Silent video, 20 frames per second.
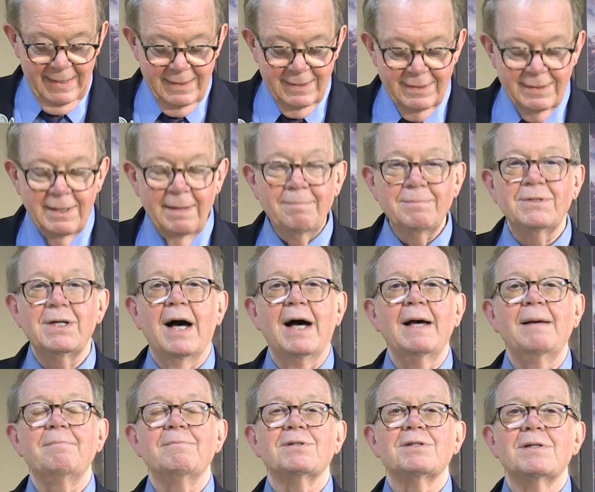
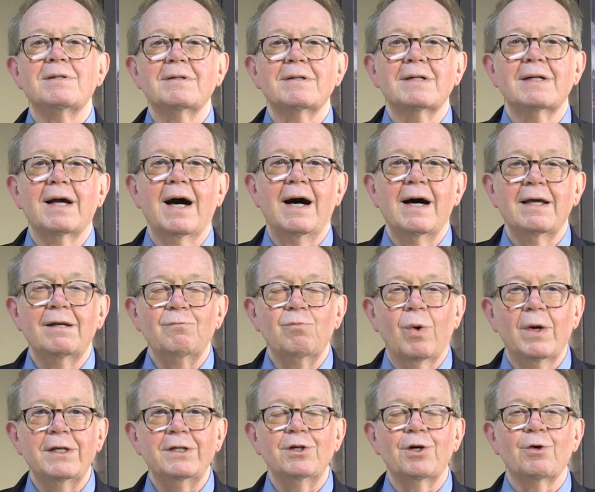Sometimes God,
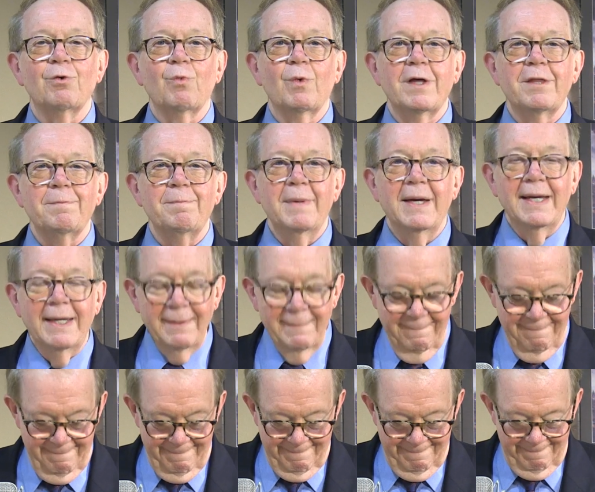when you're with me,
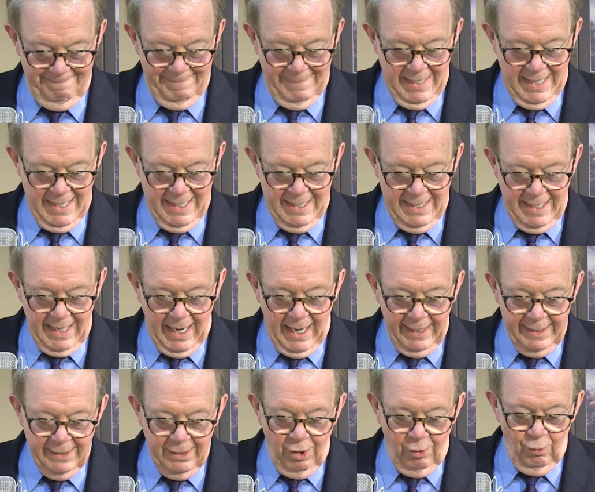
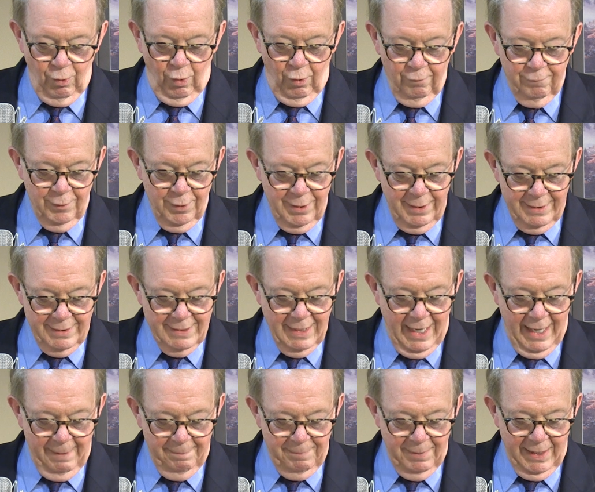I go over the
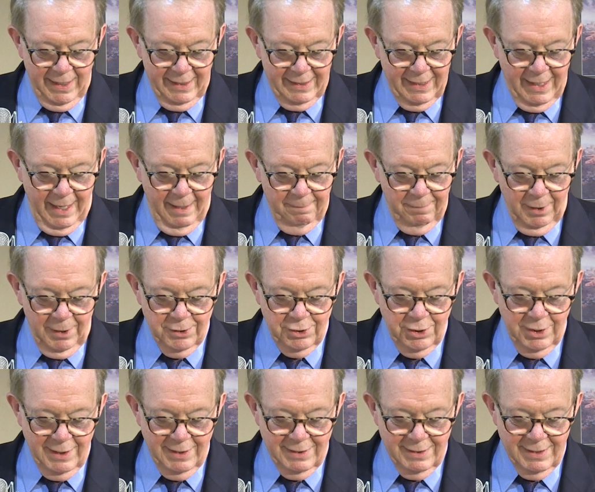top in
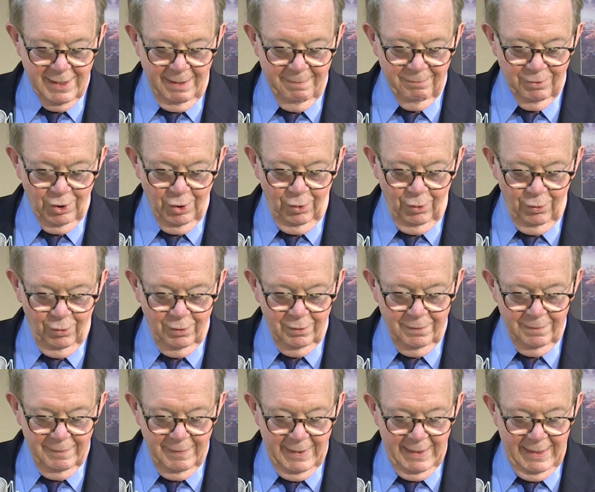accomplishing some
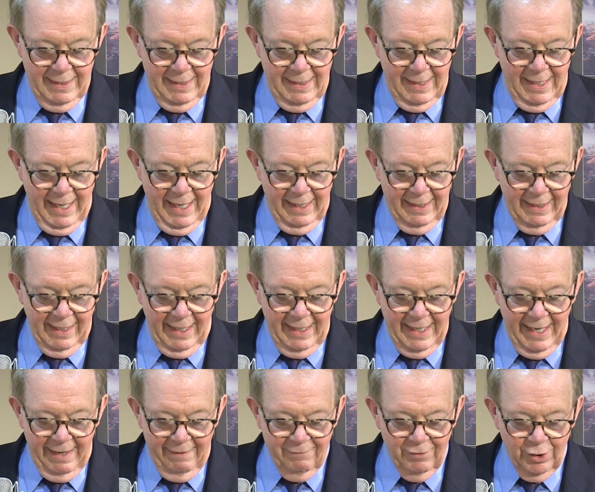goal and I
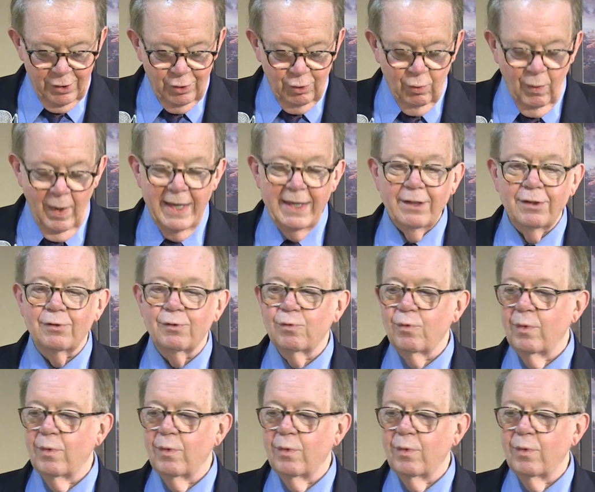have a greater